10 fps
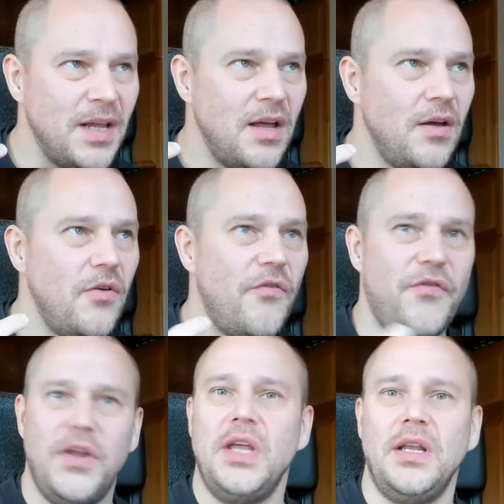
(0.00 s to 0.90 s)

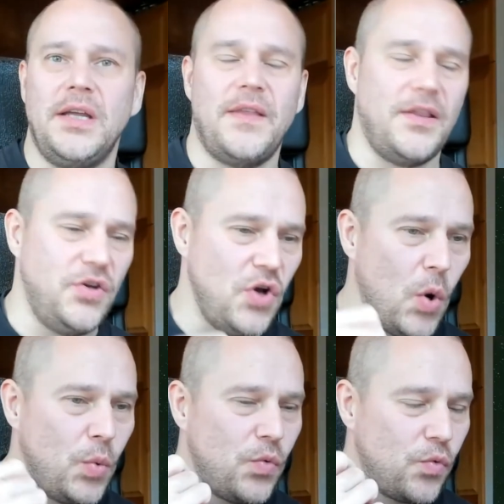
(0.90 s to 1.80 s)
feeling that you don't
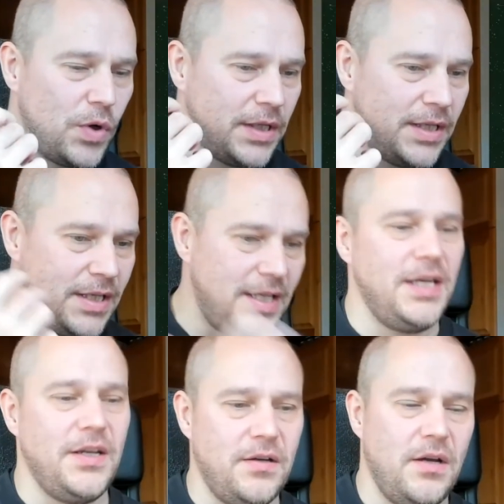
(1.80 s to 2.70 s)
really need
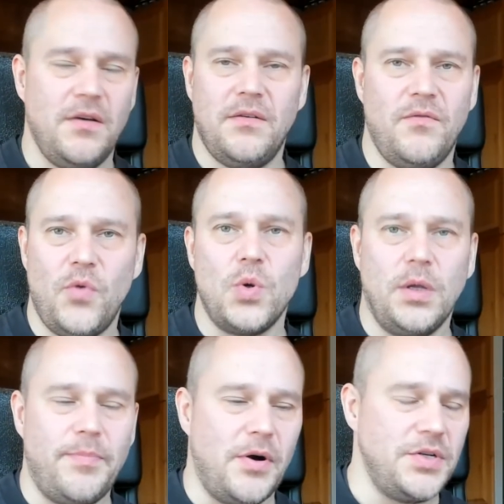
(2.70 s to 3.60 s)
vocal
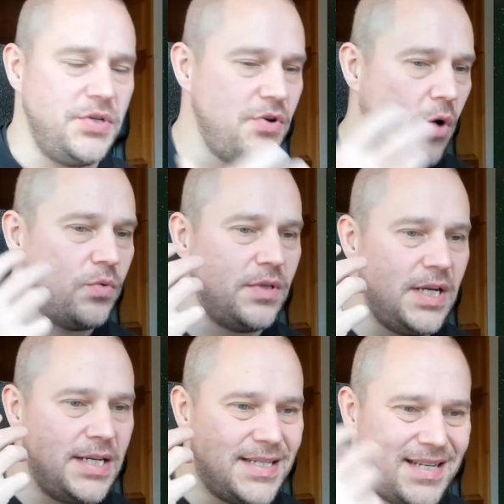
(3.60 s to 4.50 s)
parts, you don't need
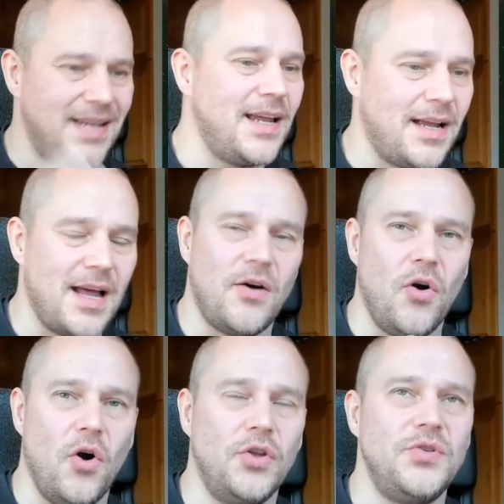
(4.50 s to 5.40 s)
singing at all,
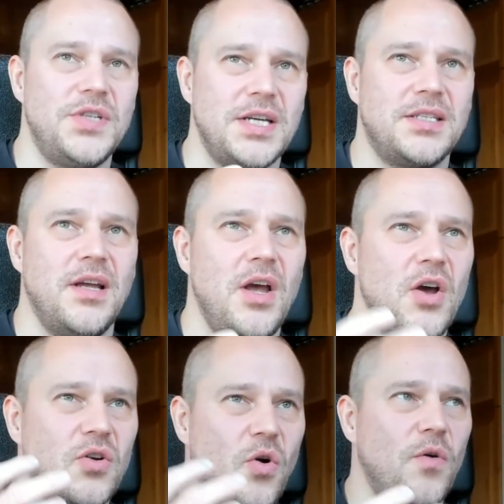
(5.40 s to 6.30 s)
you just
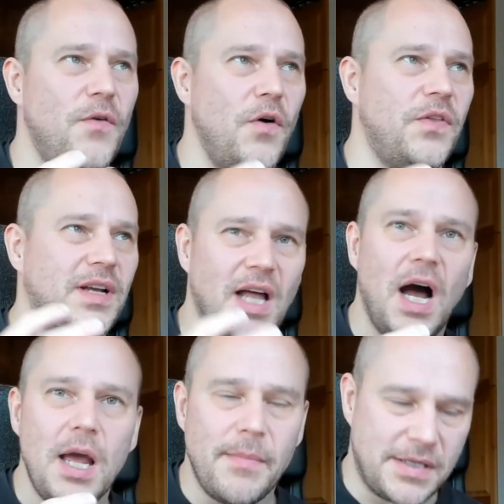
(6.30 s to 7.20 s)
go for the
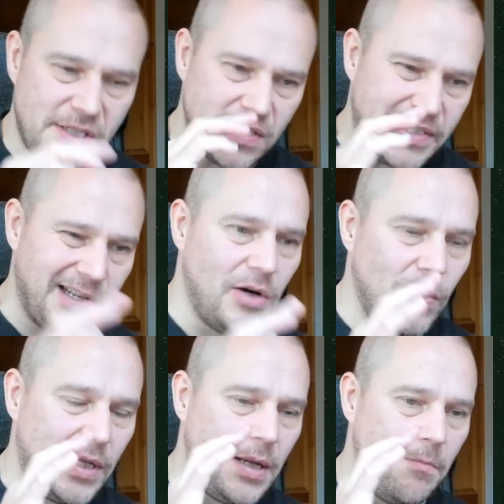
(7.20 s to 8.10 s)
climax, slowly
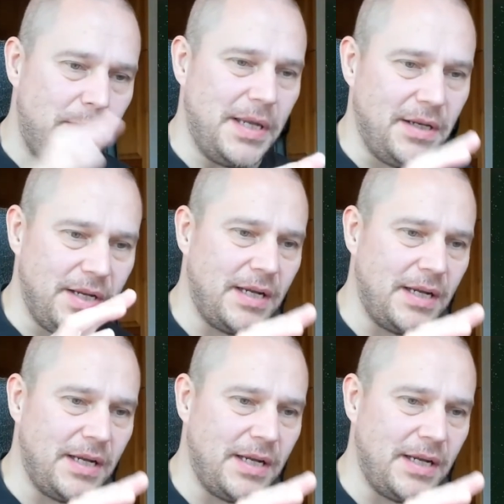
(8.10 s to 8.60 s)
building